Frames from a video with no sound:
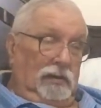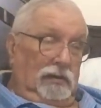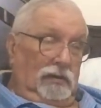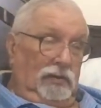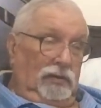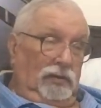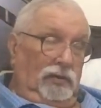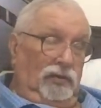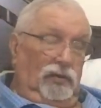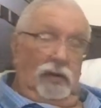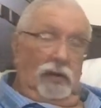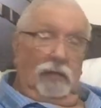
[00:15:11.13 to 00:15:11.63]

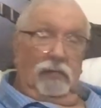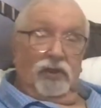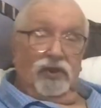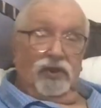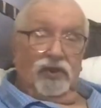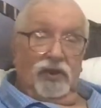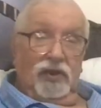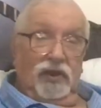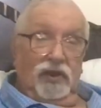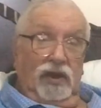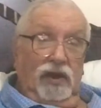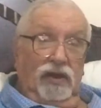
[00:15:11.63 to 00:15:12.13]
The trouble is
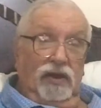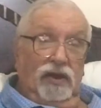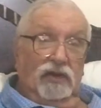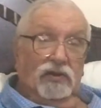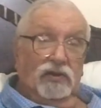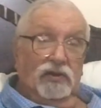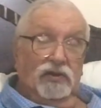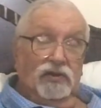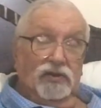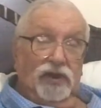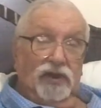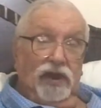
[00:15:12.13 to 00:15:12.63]
I can't
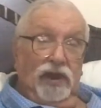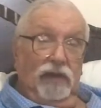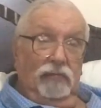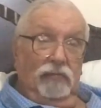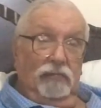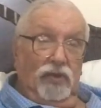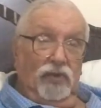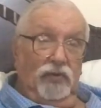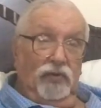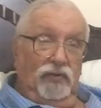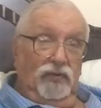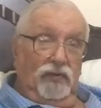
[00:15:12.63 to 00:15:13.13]
understand
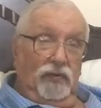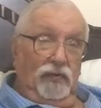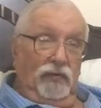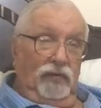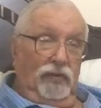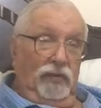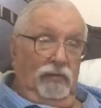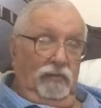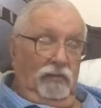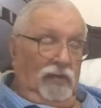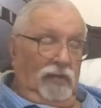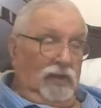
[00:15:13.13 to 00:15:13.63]
most of
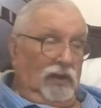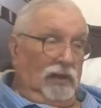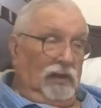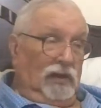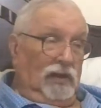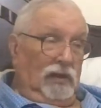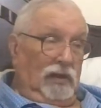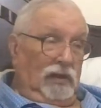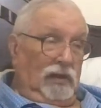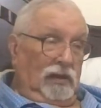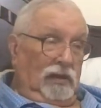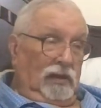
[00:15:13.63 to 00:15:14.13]
them,
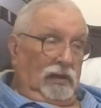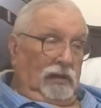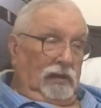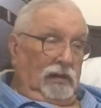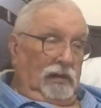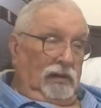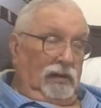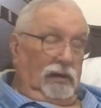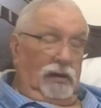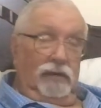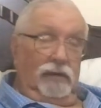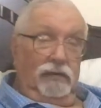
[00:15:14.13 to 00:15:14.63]

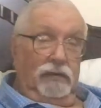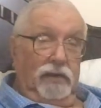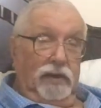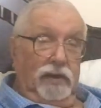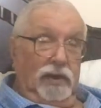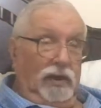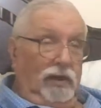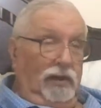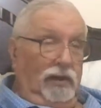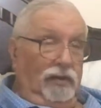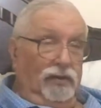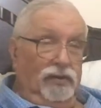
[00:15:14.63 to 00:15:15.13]
and I
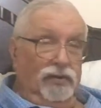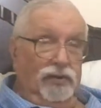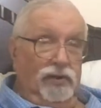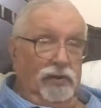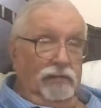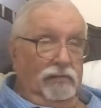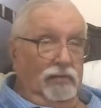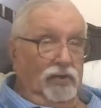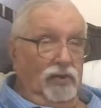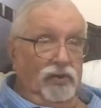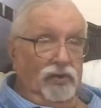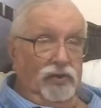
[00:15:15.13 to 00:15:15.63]
can't see
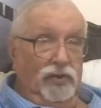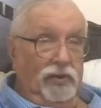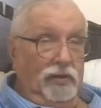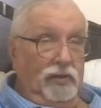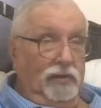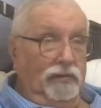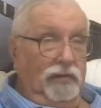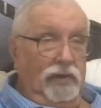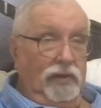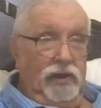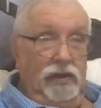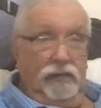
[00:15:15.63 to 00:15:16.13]
myself
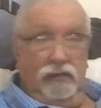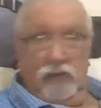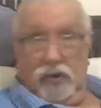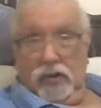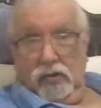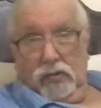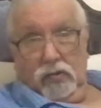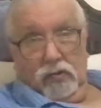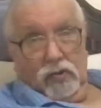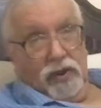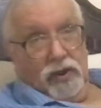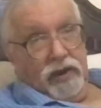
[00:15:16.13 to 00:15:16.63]
ever
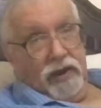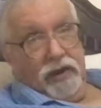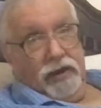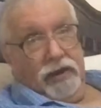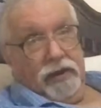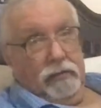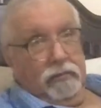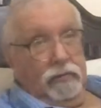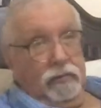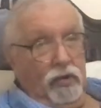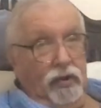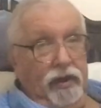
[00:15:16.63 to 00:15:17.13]
calling
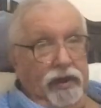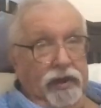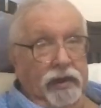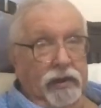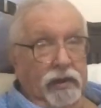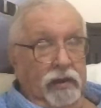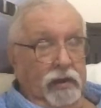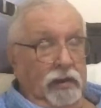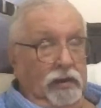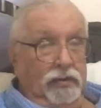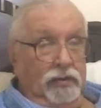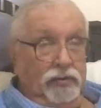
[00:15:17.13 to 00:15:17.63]
anybody
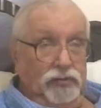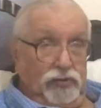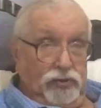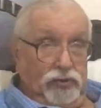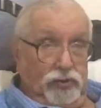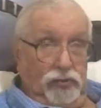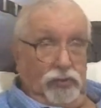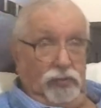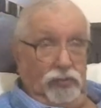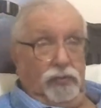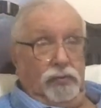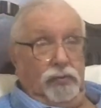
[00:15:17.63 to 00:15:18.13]

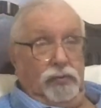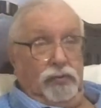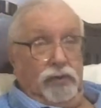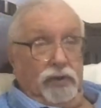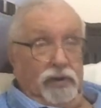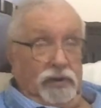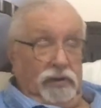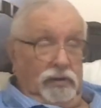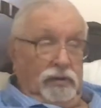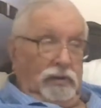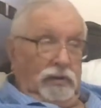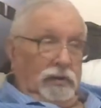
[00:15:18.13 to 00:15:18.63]
dude
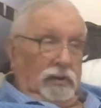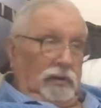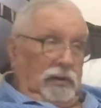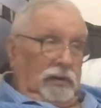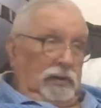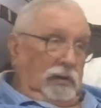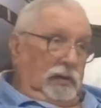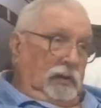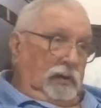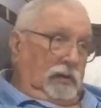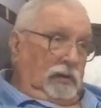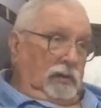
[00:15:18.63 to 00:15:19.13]

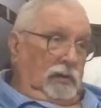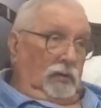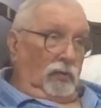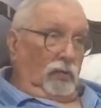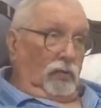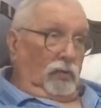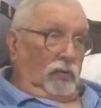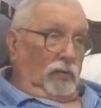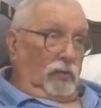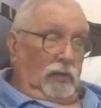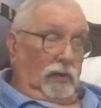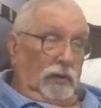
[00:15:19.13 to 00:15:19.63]

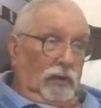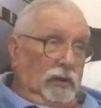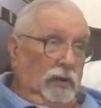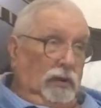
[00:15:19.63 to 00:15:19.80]
or